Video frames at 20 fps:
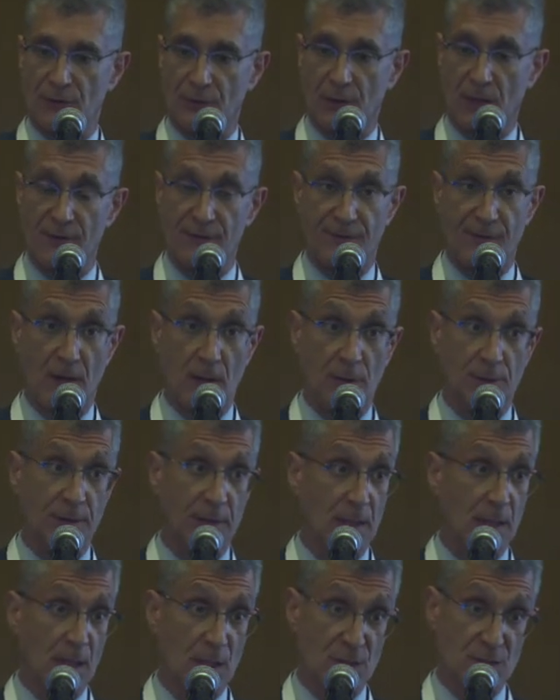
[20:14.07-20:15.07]
and I found
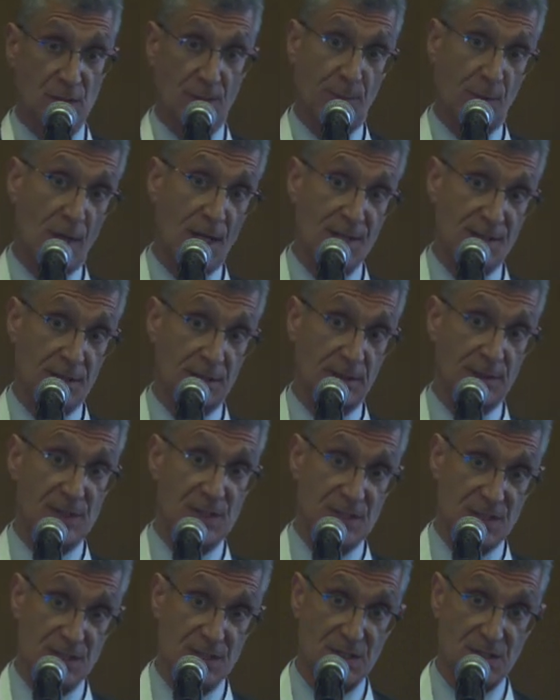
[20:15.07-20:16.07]
surprisingly
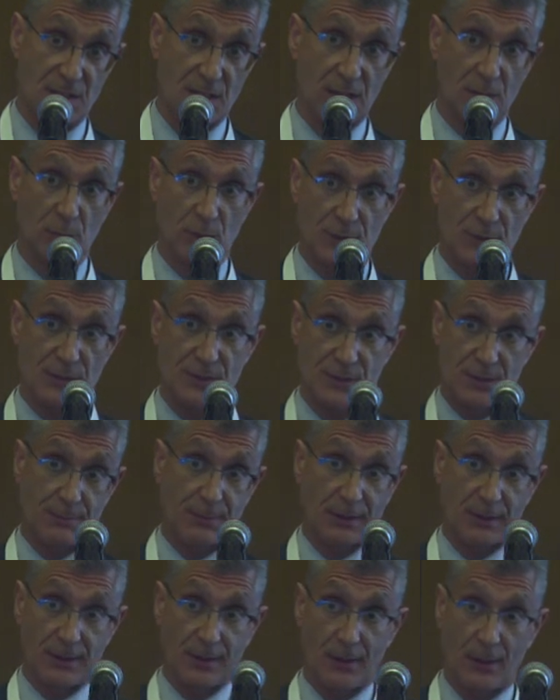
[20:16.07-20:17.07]
cysteine, which is
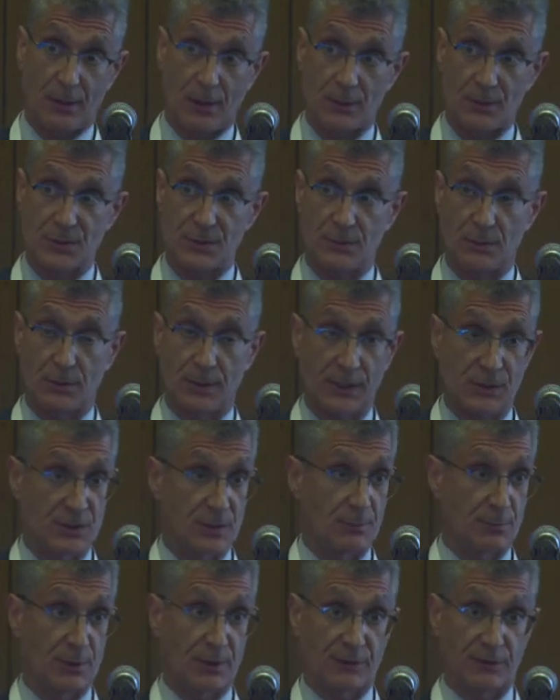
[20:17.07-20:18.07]
typically a hard stone, actually
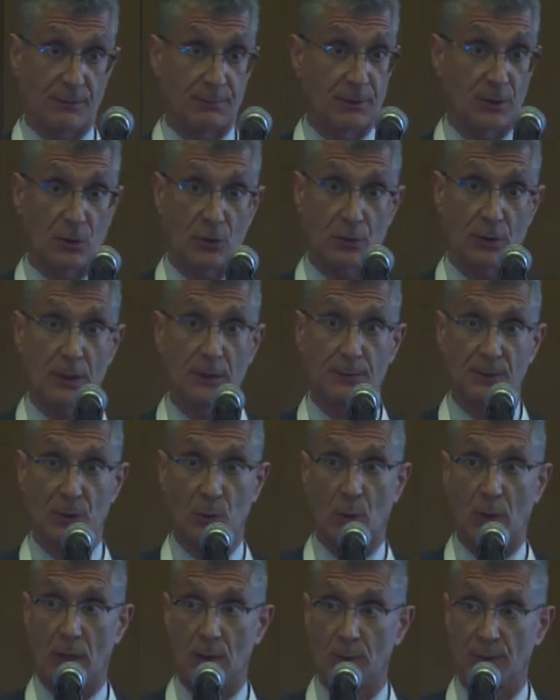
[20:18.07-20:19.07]
breaks up incredibly
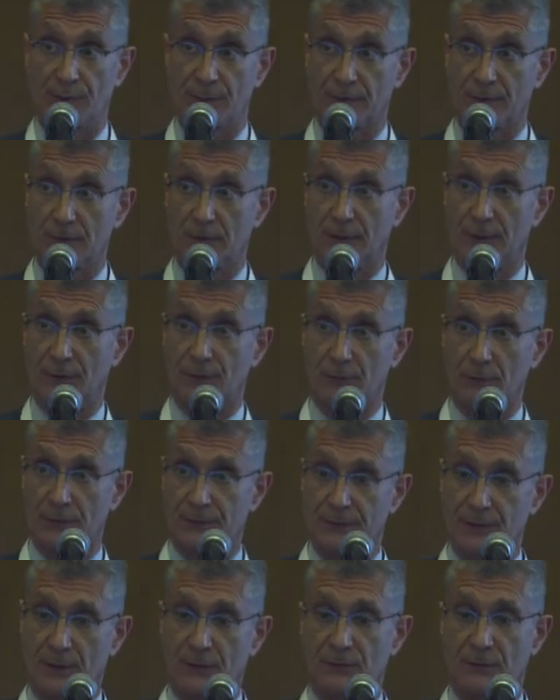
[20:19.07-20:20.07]
well with this laser. It
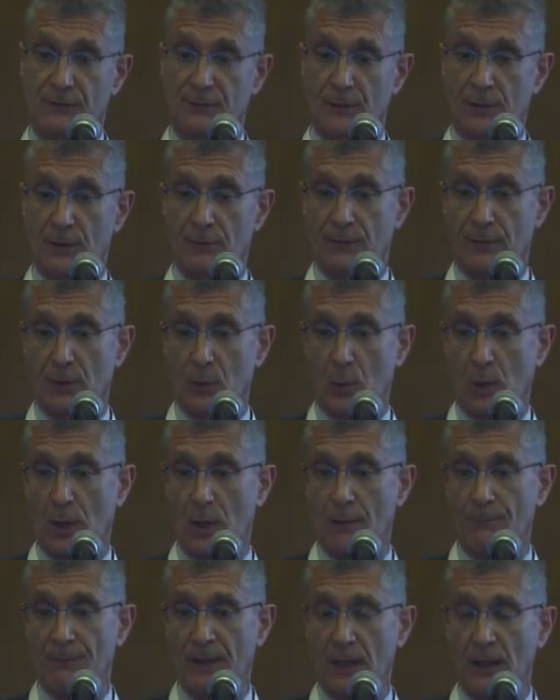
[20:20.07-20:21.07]
does very, very
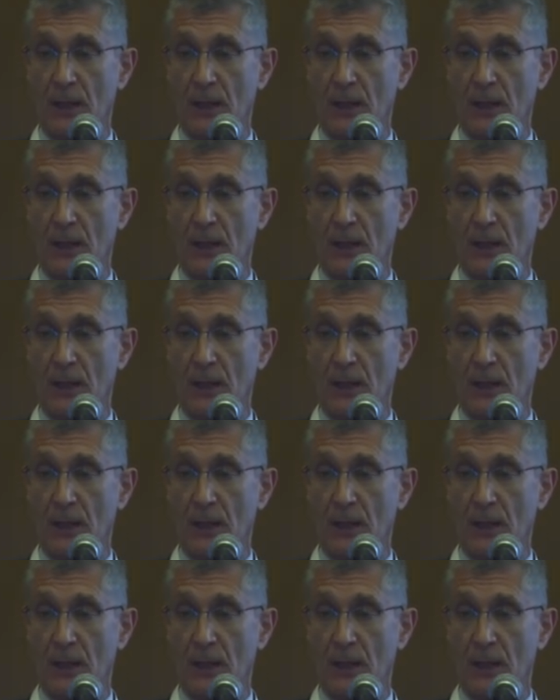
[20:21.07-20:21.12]
well.